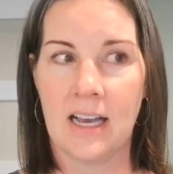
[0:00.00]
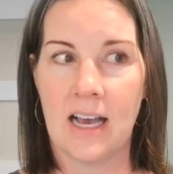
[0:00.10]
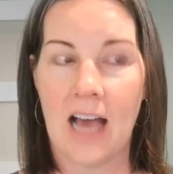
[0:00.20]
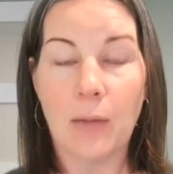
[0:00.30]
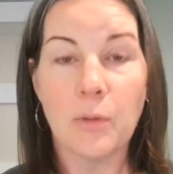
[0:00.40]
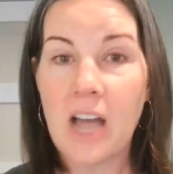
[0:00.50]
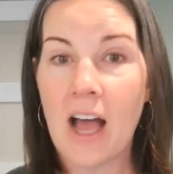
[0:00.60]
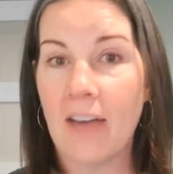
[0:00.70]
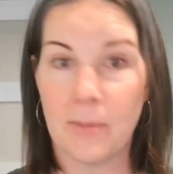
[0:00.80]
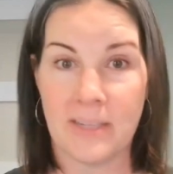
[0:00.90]
I would
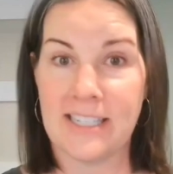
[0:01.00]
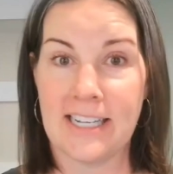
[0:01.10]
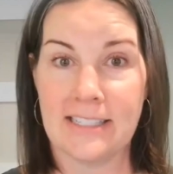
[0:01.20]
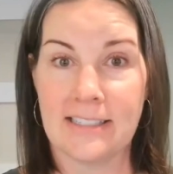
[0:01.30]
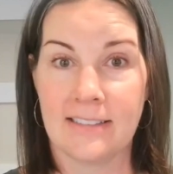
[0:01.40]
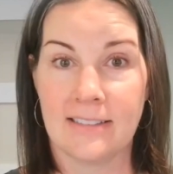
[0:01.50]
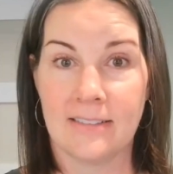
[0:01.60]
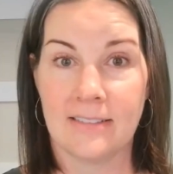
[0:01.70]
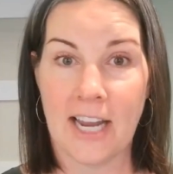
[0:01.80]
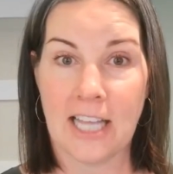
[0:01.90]
not have a business,
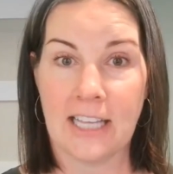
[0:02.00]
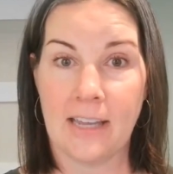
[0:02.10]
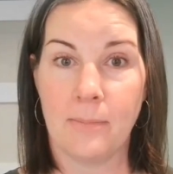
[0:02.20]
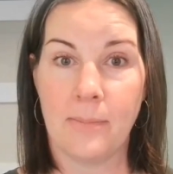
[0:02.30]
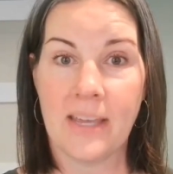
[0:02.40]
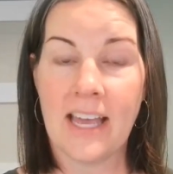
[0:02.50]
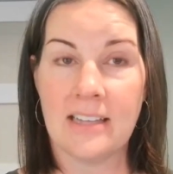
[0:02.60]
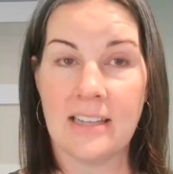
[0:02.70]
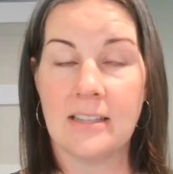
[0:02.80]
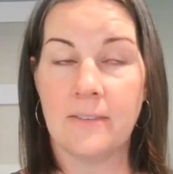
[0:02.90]
frankly,
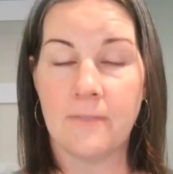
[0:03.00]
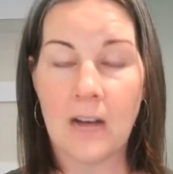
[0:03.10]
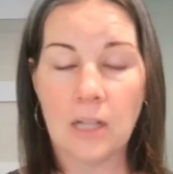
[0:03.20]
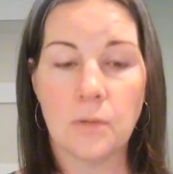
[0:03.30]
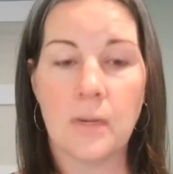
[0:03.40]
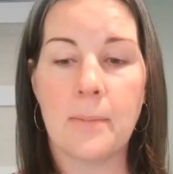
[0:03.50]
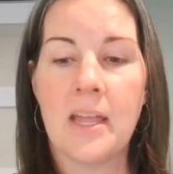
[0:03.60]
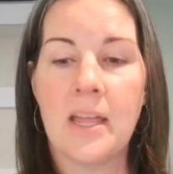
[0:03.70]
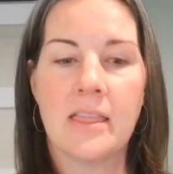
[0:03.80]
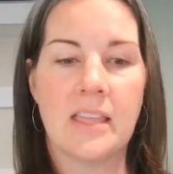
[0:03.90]
because the
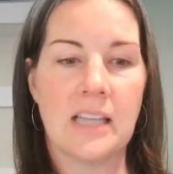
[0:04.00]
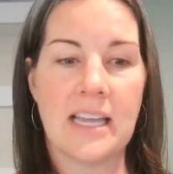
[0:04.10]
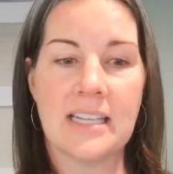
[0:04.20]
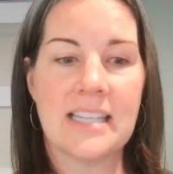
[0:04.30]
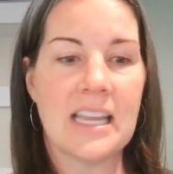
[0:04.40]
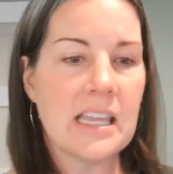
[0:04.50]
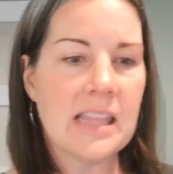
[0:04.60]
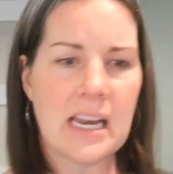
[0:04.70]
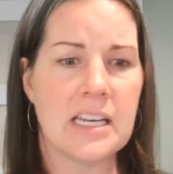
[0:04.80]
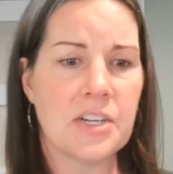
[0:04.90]
follow-up, the like sending
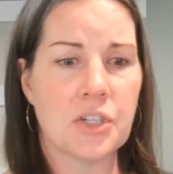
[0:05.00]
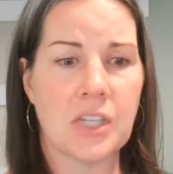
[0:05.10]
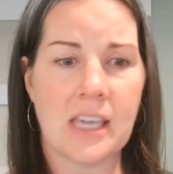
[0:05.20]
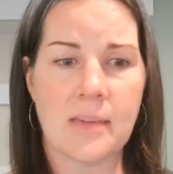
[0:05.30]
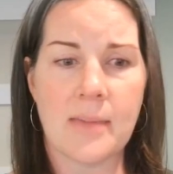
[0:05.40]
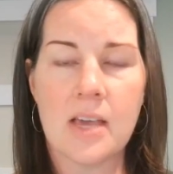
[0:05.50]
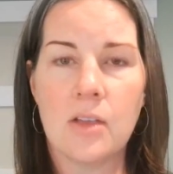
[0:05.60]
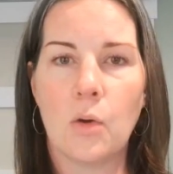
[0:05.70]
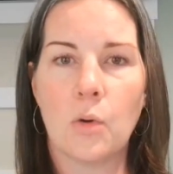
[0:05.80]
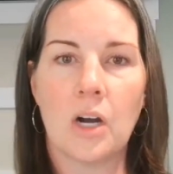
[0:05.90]
that initial
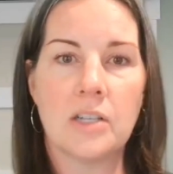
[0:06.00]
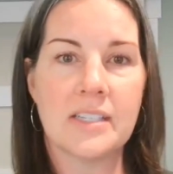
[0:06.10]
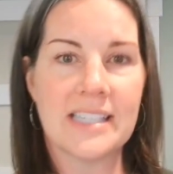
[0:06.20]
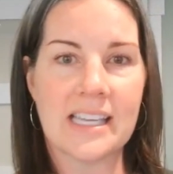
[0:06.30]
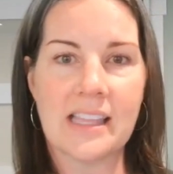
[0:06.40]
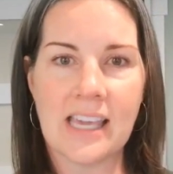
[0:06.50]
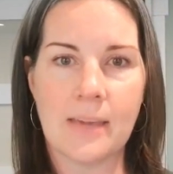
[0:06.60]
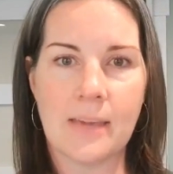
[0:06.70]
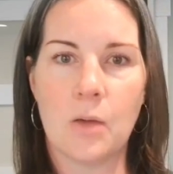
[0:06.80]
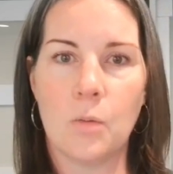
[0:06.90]
email, or I'll see
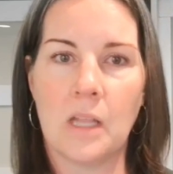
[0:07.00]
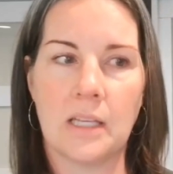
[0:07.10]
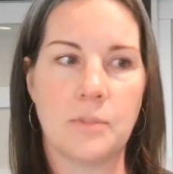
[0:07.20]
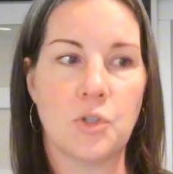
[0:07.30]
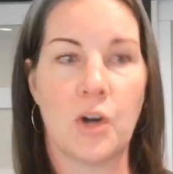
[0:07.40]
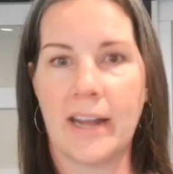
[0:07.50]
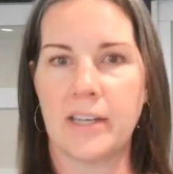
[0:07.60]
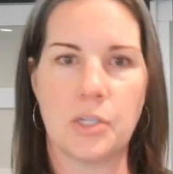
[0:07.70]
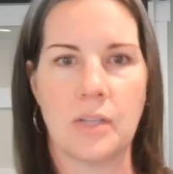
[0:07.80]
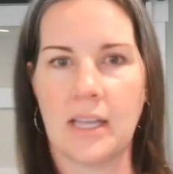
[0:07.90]
the email while I'm trying
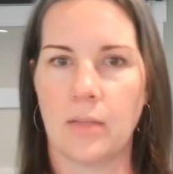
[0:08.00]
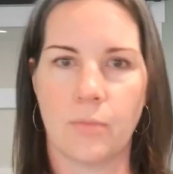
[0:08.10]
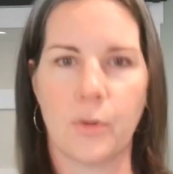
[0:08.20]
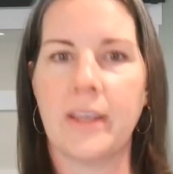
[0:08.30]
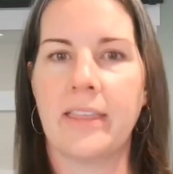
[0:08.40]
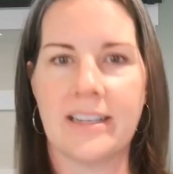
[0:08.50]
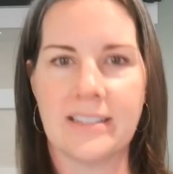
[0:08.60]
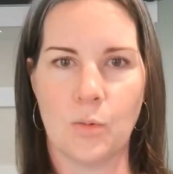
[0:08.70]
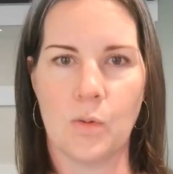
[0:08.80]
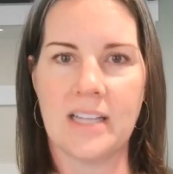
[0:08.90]
to do like 3
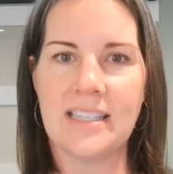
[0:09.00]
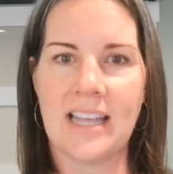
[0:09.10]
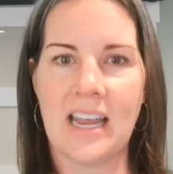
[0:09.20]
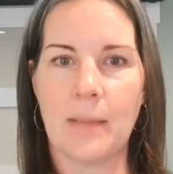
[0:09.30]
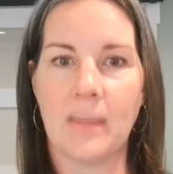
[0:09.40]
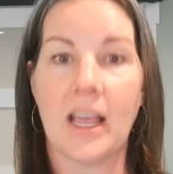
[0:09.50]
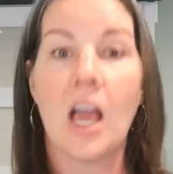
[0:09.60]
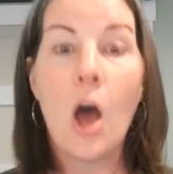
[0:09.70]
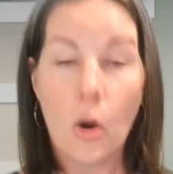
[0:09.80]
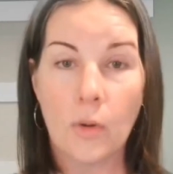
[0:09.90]
things at once. And I'm like,
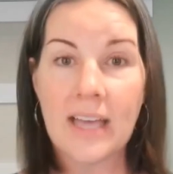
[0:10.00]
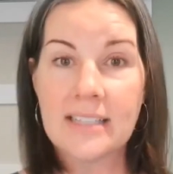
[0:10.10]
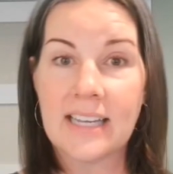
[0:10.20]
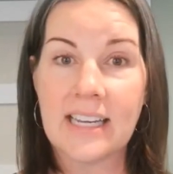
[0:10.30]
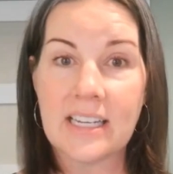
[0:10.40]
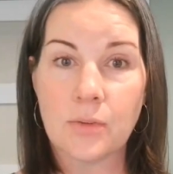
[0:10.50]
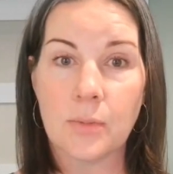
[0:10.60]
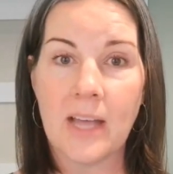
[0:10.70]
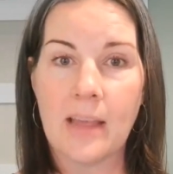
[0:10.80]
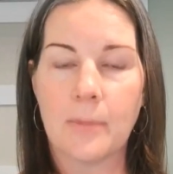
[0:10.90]
oh yes, I need to
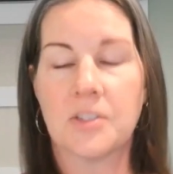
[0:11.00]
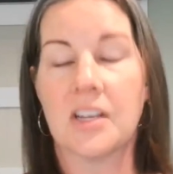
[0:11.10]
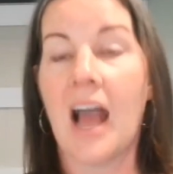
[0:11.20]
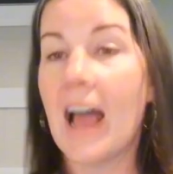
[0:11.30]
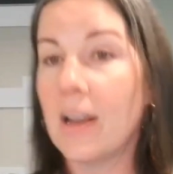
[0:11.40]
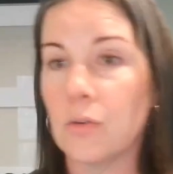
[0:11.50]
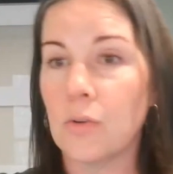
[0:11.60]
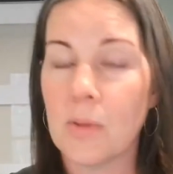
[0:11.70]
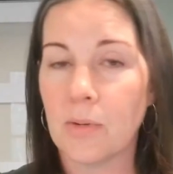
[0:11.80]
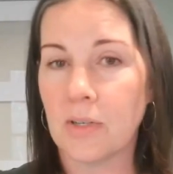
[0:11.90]
reply to that person. I don't
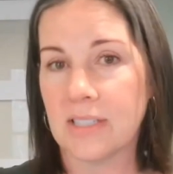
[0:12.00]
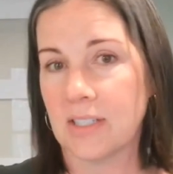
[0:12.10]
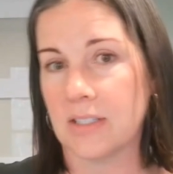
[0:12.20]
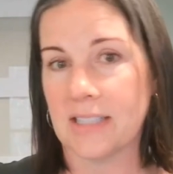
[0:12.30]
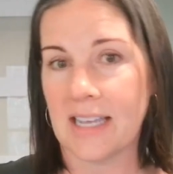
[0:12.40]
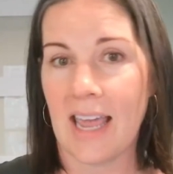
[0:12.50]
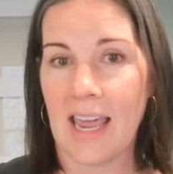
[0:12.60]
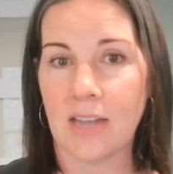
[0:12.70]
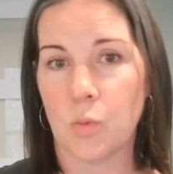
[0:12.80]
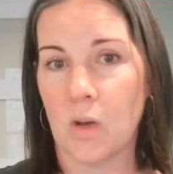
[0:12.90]
remember until it's like
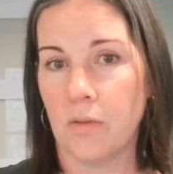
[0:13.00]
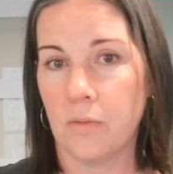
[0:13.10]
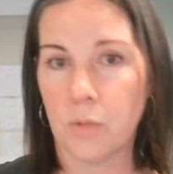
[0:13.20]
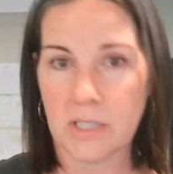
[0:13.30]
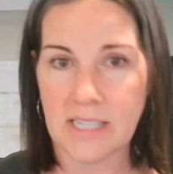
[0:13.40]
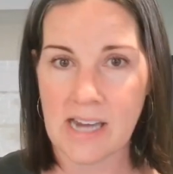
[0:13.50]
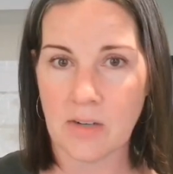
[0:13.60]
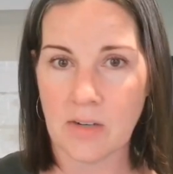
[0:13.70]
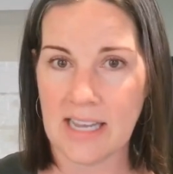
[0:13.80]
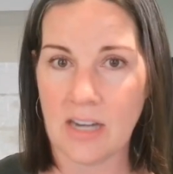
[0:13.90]
8, 12, 14
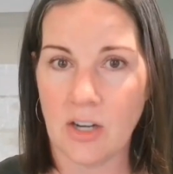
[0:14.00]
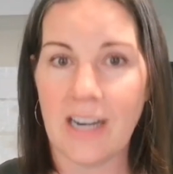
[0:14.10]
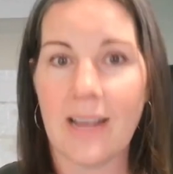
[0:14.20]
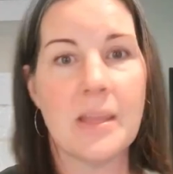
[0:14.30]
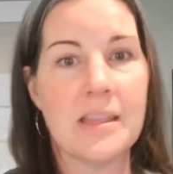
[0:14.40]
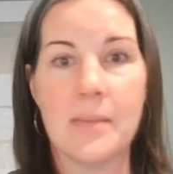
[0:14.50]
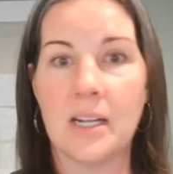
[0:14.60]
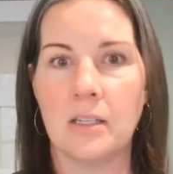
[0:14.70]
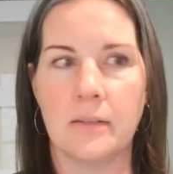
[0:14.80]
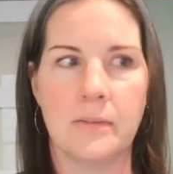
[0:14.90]
hours later. And I'm in the
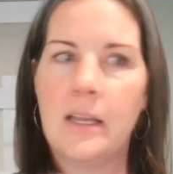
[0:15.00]
middle of